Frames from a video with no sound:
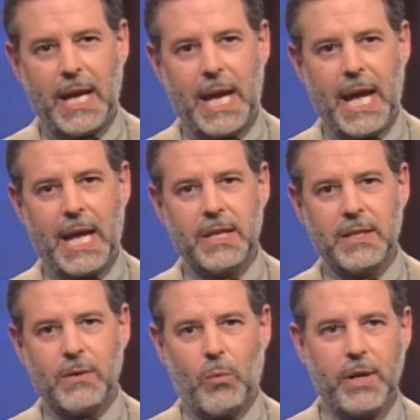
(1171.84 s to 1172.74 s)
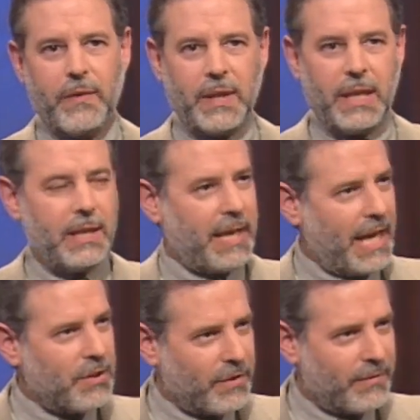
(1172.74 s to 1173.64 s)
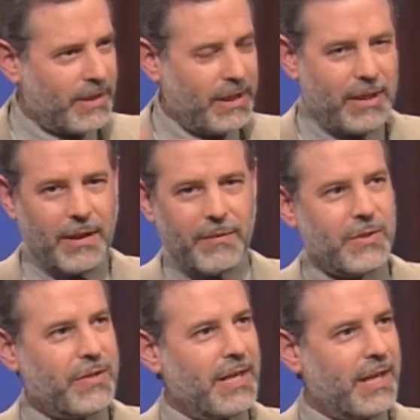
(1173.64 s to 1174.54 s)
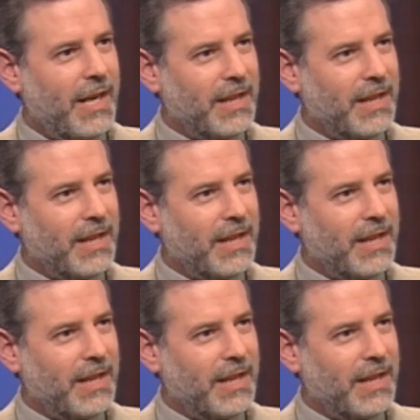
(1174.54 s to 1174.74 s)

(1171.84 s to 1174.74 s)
and one of the heads of the can, of can the you synagogue, take